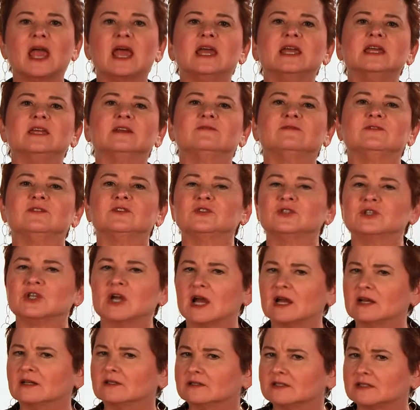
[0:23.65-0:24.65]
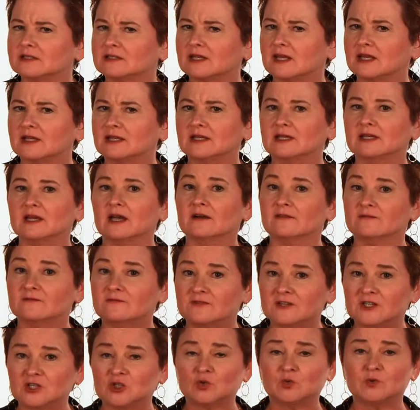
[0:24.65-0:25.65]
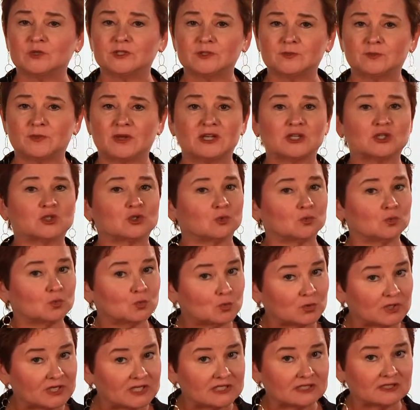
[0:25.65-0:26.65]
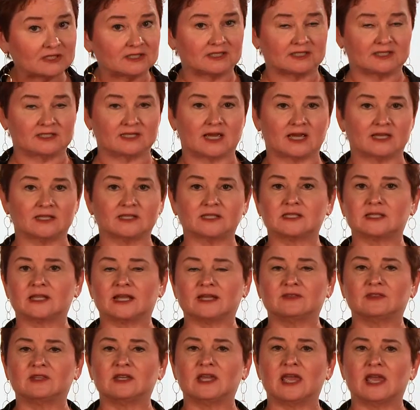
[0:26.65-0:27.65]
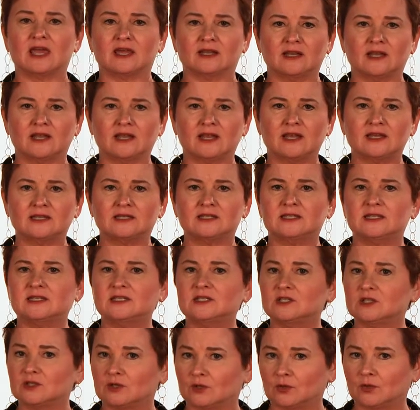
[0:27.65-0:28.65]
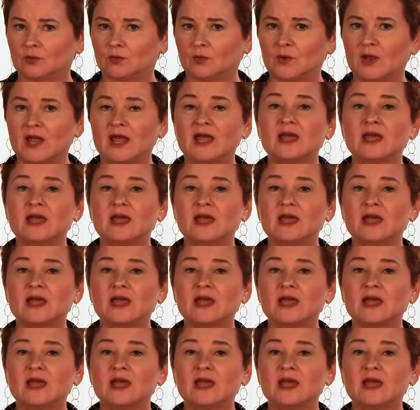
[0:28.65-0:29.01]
If your child is taking a visual spatial reasoning test like the NNAT2,